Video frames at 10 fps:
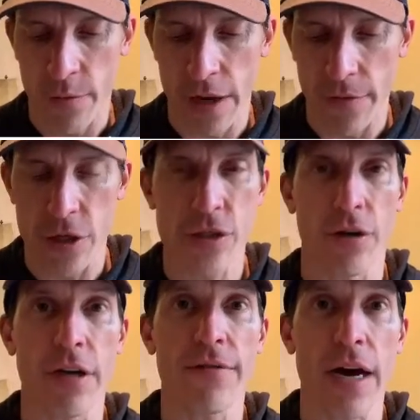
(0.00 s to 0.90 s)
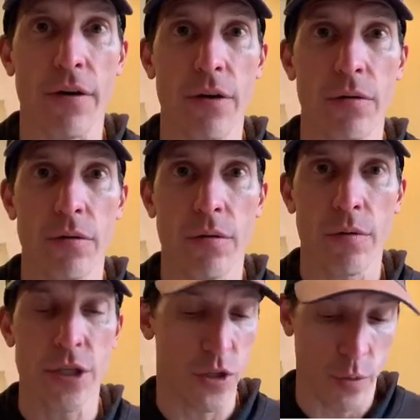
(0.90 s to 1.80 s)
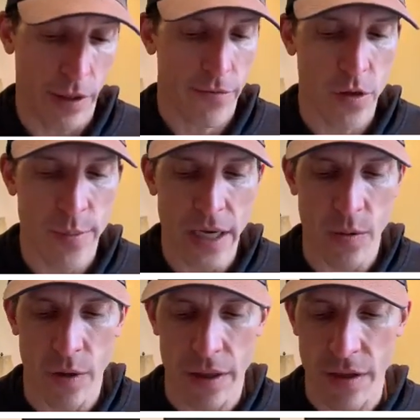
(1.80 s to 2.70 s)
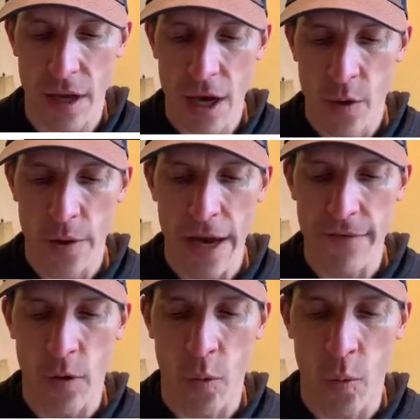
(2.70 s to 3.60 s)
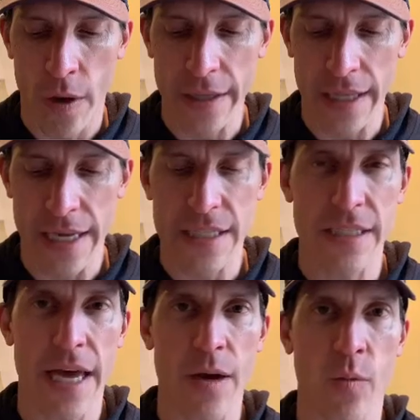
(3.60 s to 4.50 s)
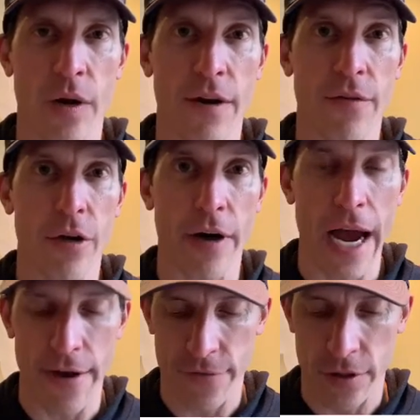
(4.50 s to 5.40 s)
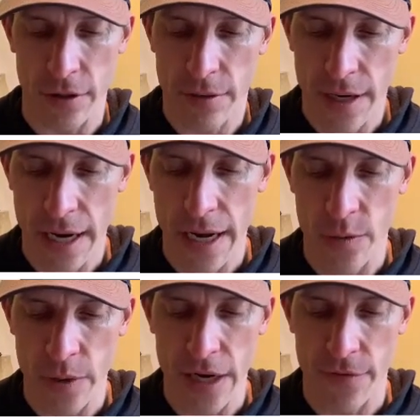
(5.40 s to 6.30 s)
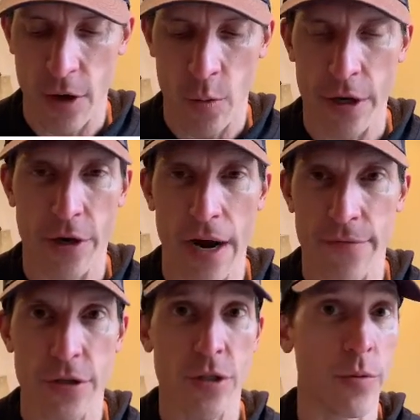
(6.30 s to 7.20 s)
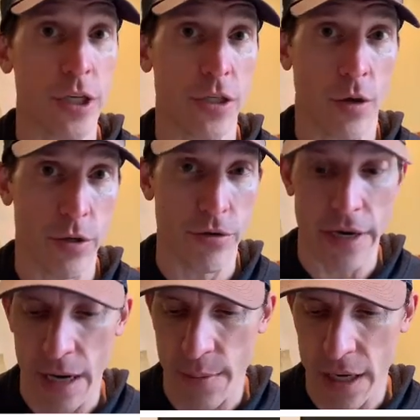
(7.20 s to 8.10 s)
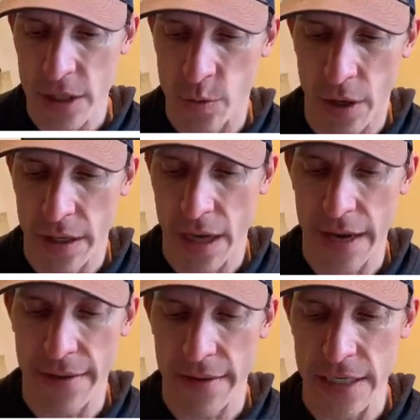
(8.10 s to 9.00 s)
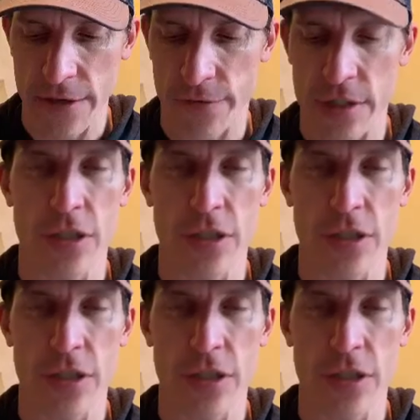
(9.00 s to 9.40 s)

We have our starting value, which is whatever you begin with. We have one less than whatever you're after, and we never know what you're after, so we just always write n minus 1, and then the difference